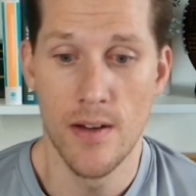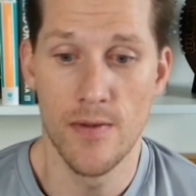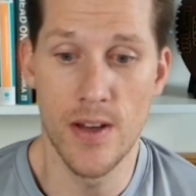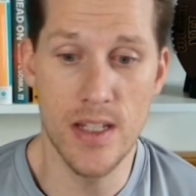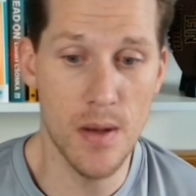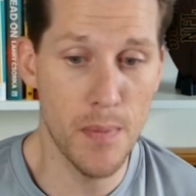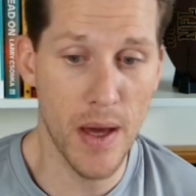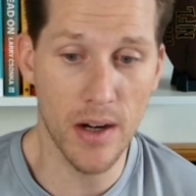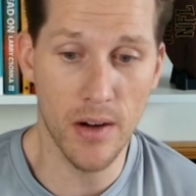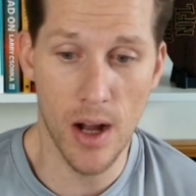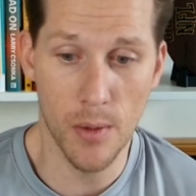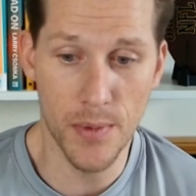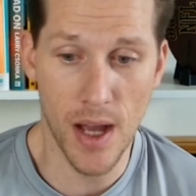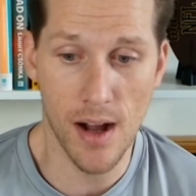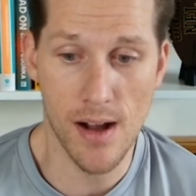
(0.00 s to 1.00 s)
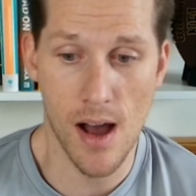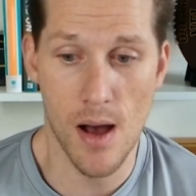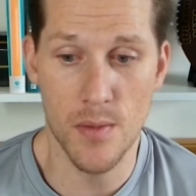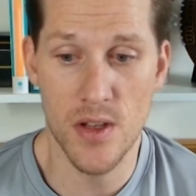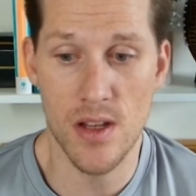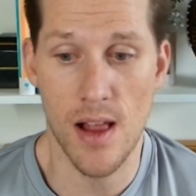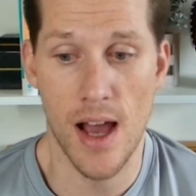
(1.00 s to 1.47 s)
Visit
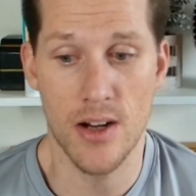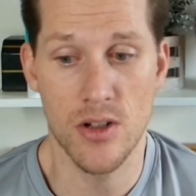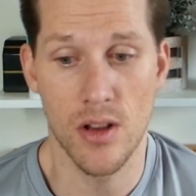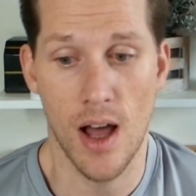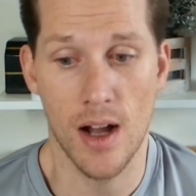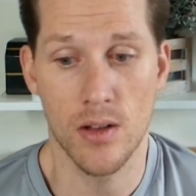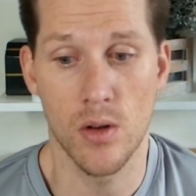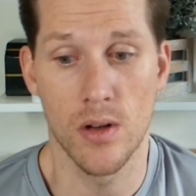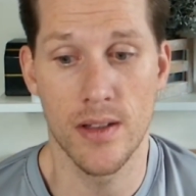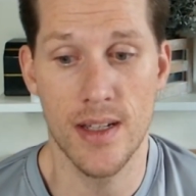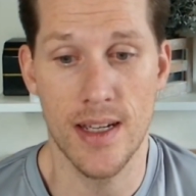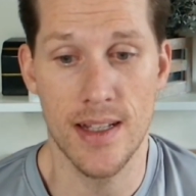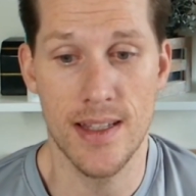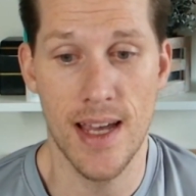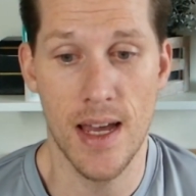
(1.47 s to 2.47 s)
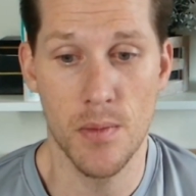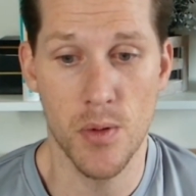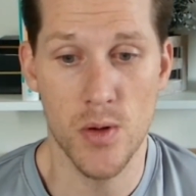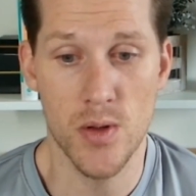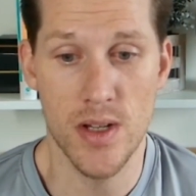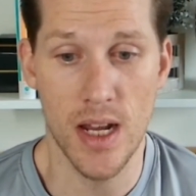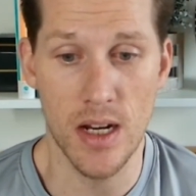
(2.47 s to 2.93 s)
BetterHelp.com/lockedon to get
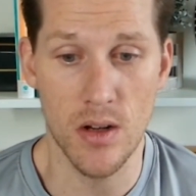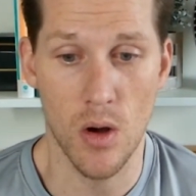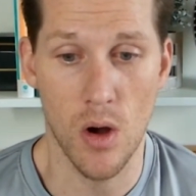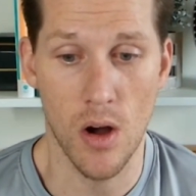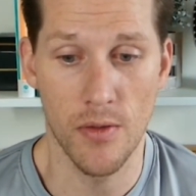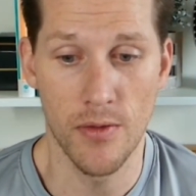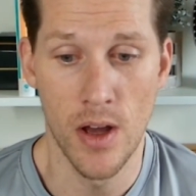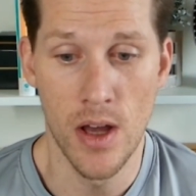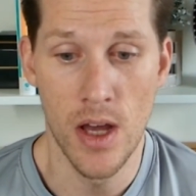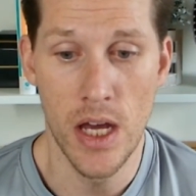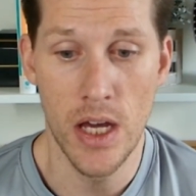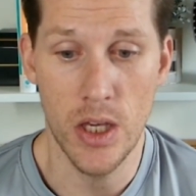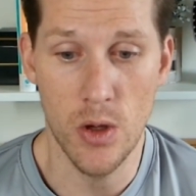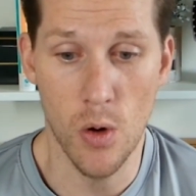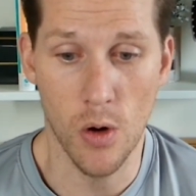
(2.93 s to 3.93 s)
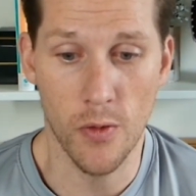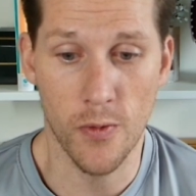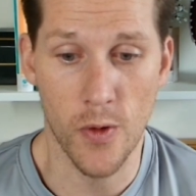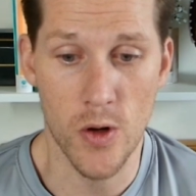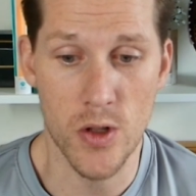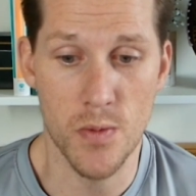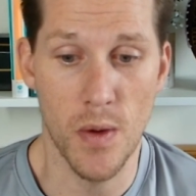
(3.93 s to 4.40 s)
10% off your
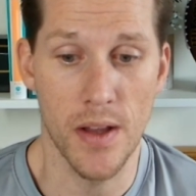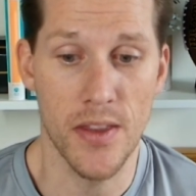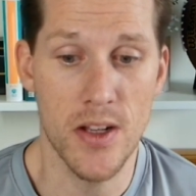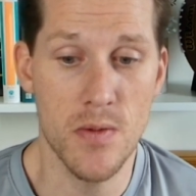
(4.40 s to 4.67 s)
first month.